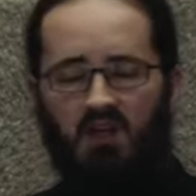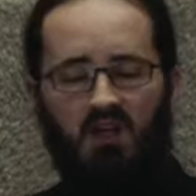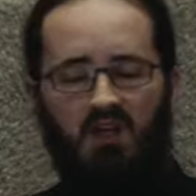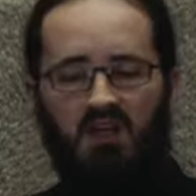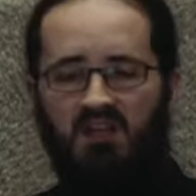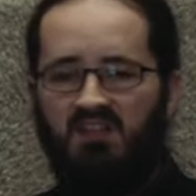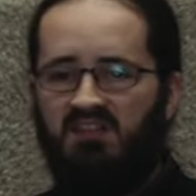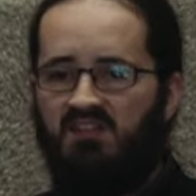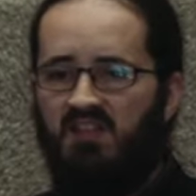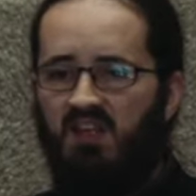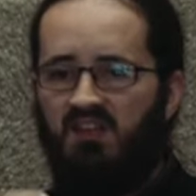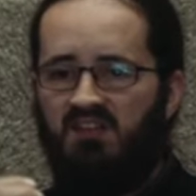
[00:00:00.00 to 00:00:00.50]

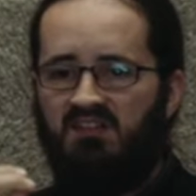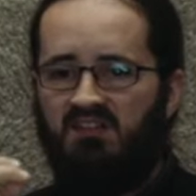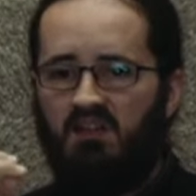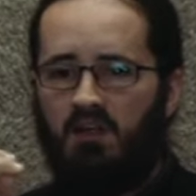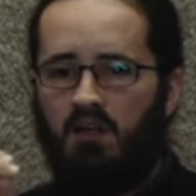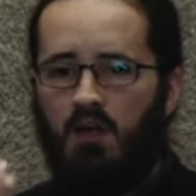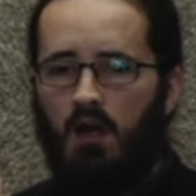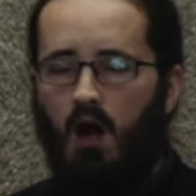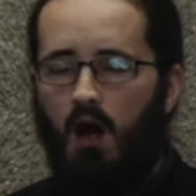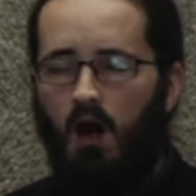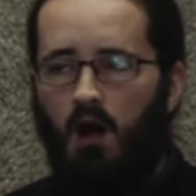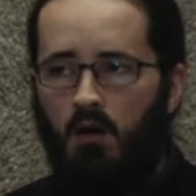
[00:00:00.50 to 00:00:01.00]
He says,
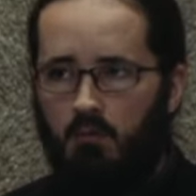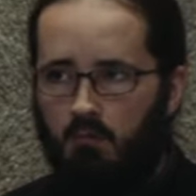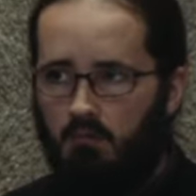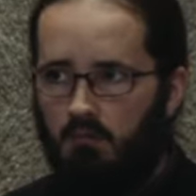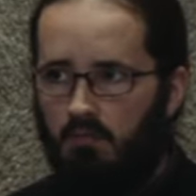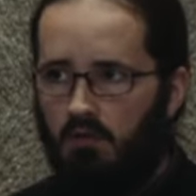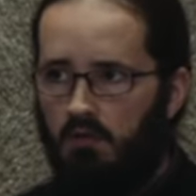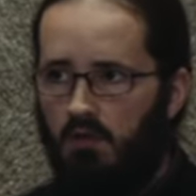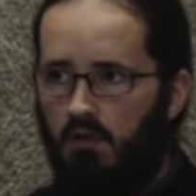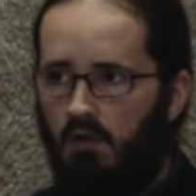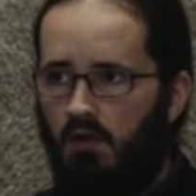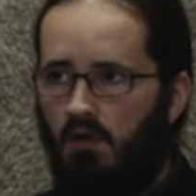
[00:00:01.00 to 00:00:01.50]

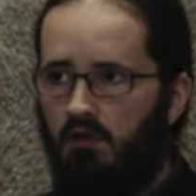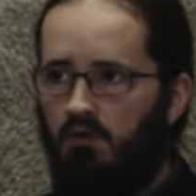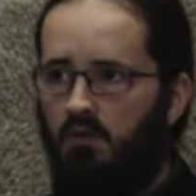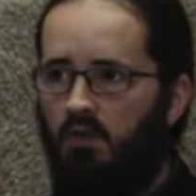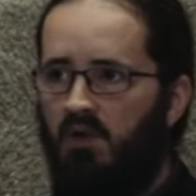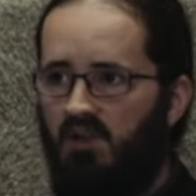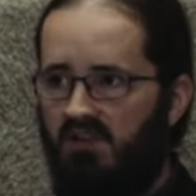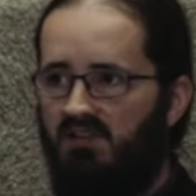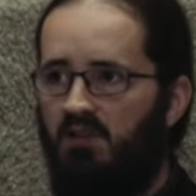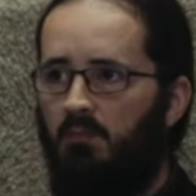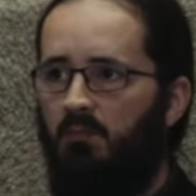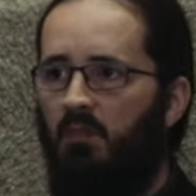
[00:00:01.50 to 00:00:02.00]
come to
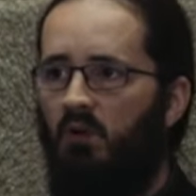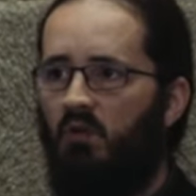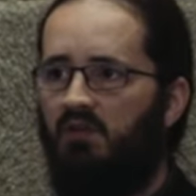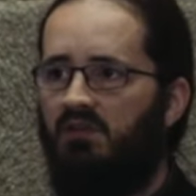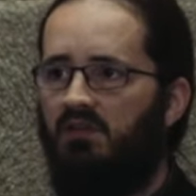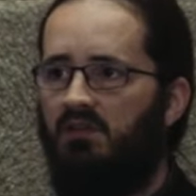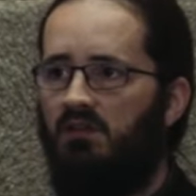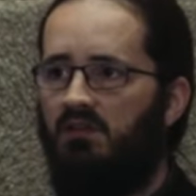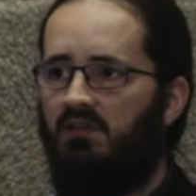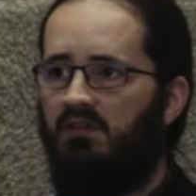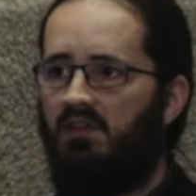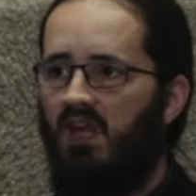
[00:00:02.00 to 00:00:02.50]
his
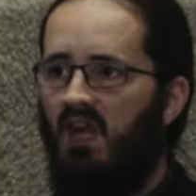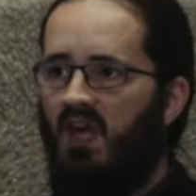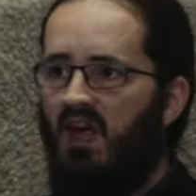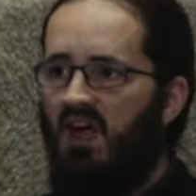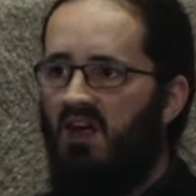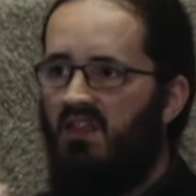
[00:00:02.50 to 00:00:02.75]
apostles.